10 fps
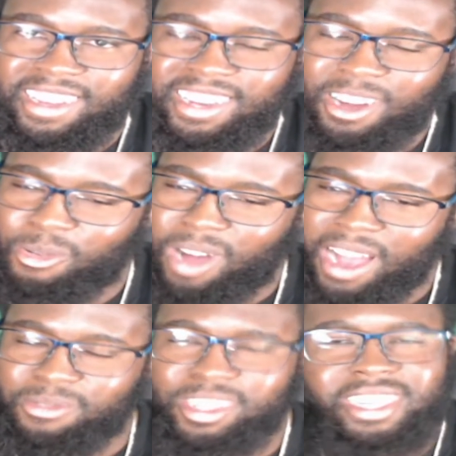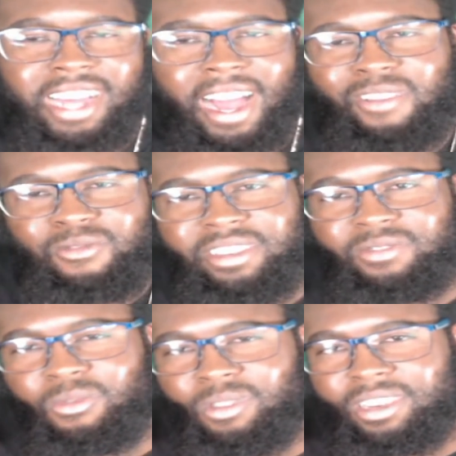Now, why would Kyrie
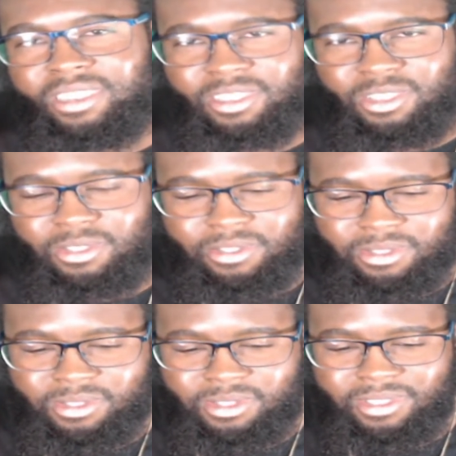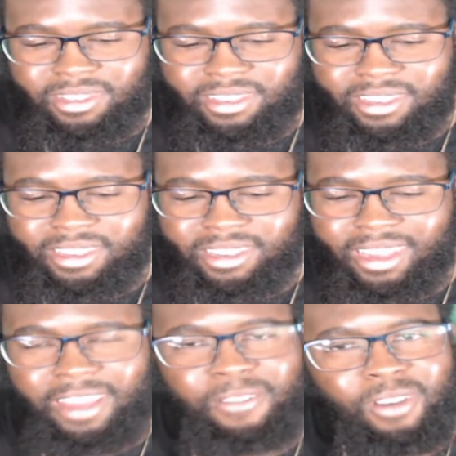want to go
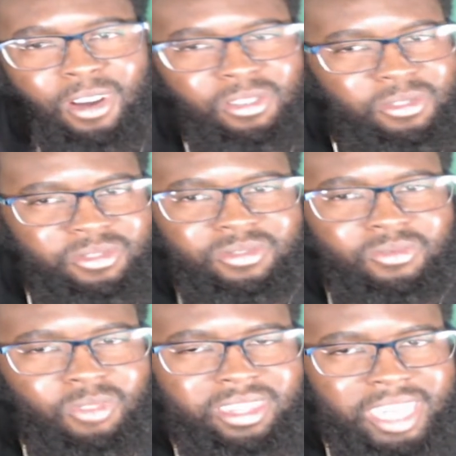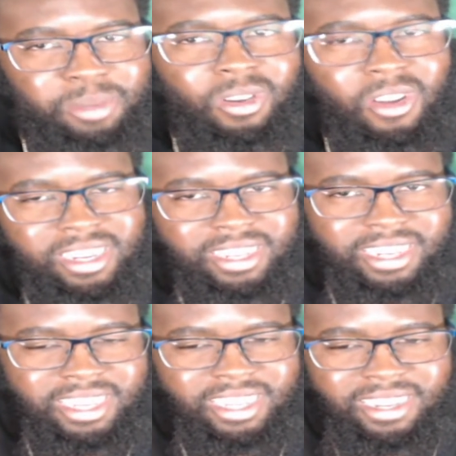and follow what James Harden
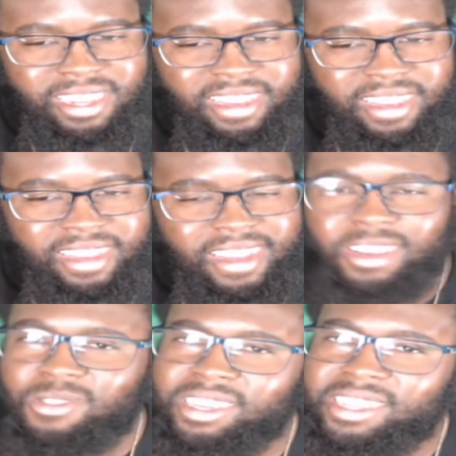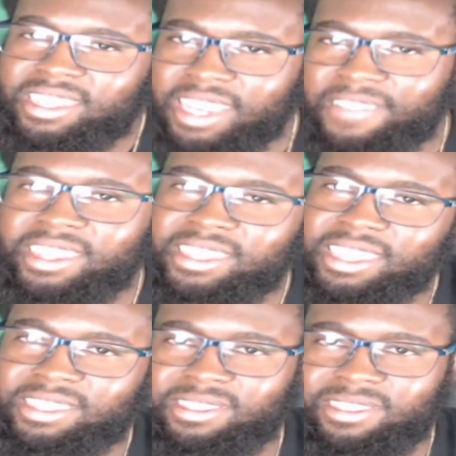did and go to the
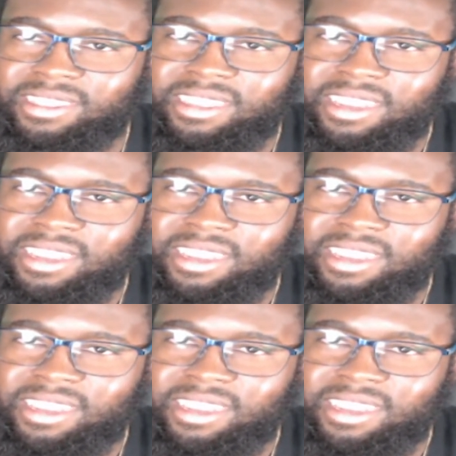76ers?